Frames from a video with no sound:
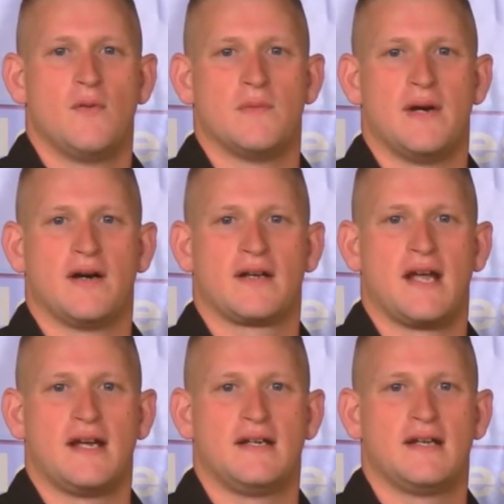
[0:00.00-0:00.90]
When
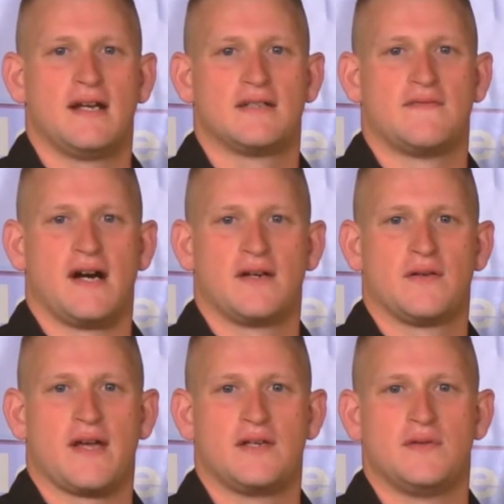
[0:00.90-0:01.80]
barricading, it is
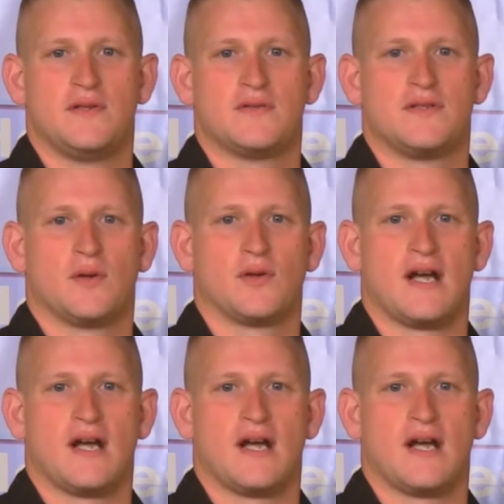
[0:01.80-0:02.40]
vital that you use door